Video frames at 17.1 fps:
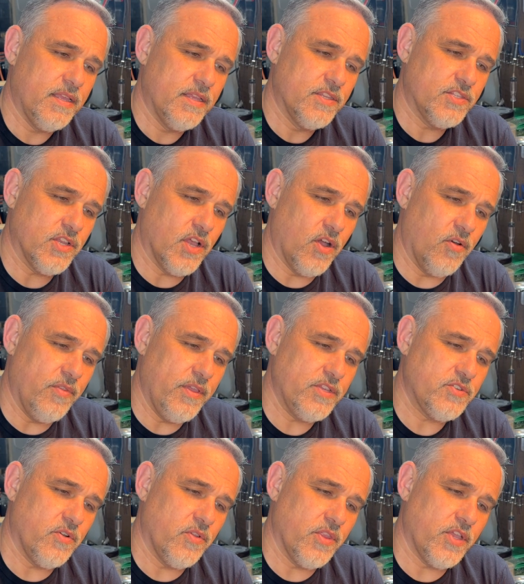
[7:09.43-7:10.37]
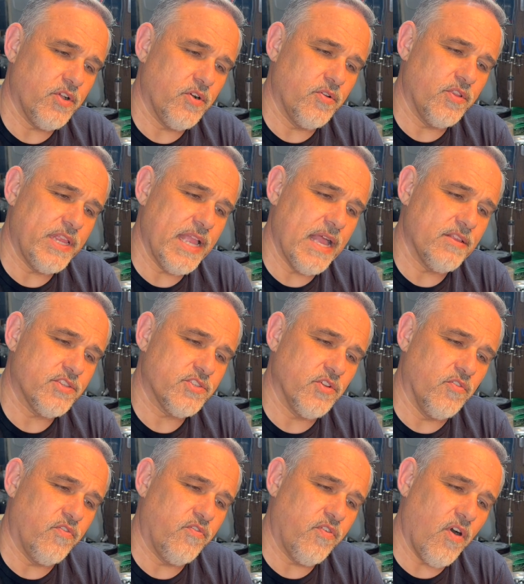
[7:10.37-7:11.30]
So these only go down
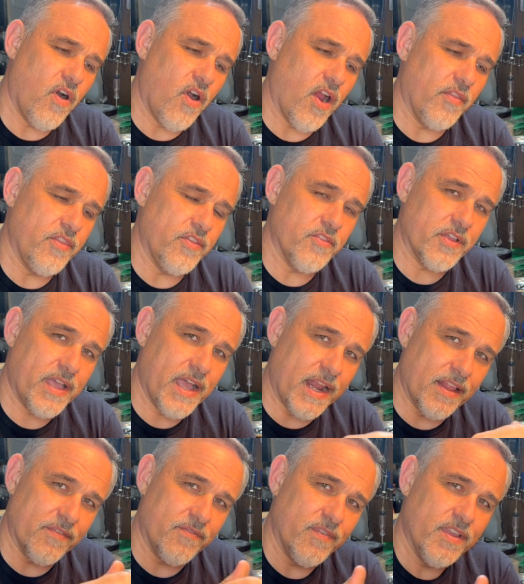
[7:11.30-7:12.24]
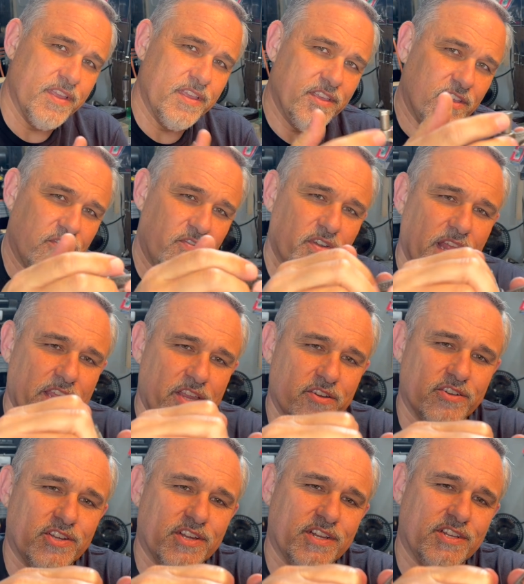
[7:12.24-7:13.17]
so far, and then they'll kind of, you feel like
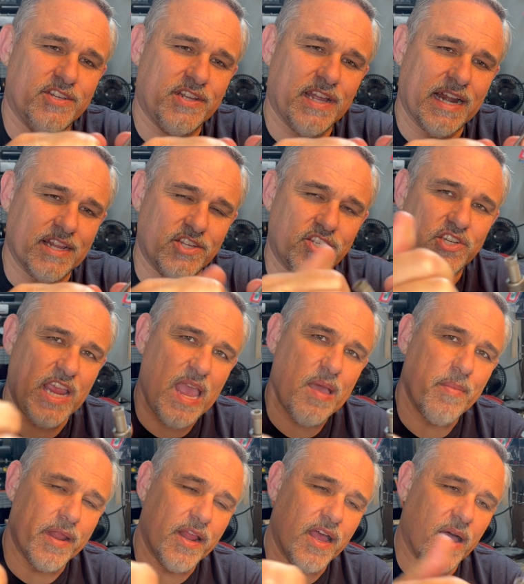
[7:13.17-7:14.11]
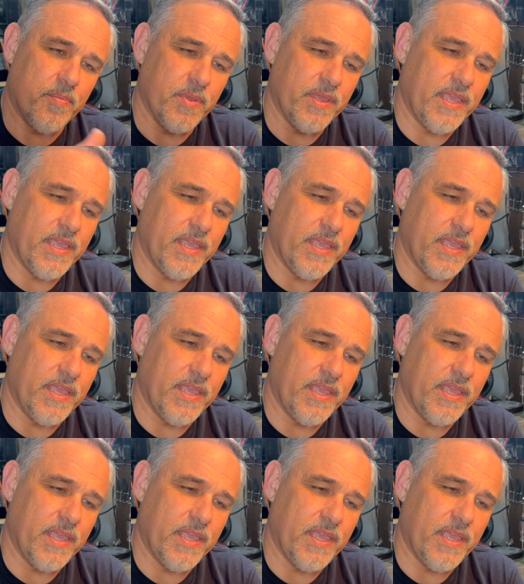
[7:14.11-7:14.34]
you're kind of jamming up.